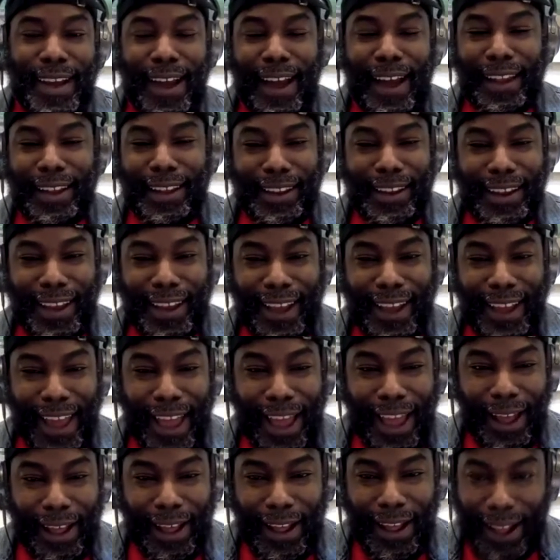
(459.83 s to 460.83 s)
I look like I,
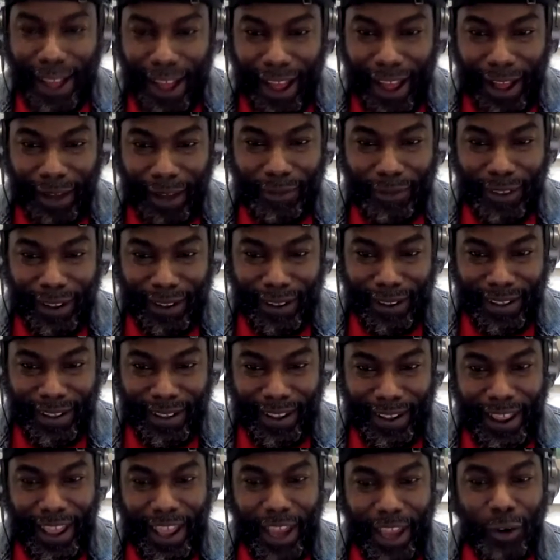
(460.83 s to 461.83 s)
ha- I have
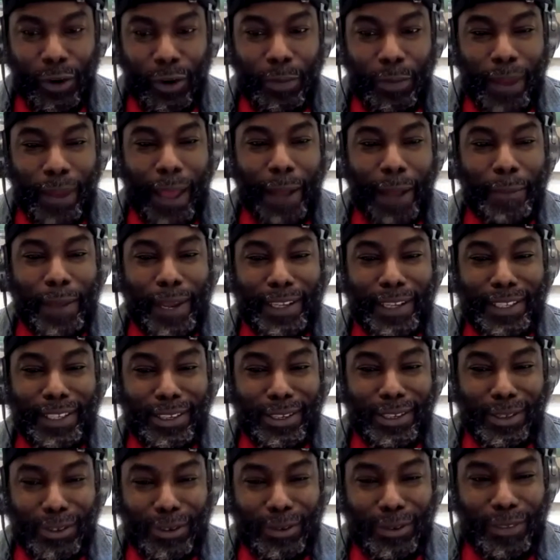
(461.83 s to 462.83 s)
angry black man
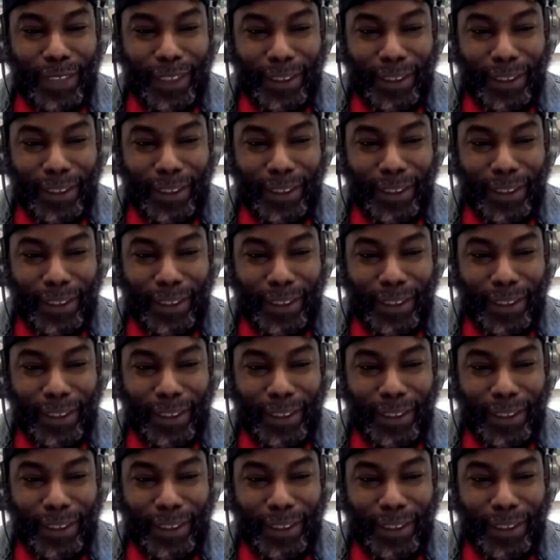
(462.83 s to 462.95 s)
syndrome.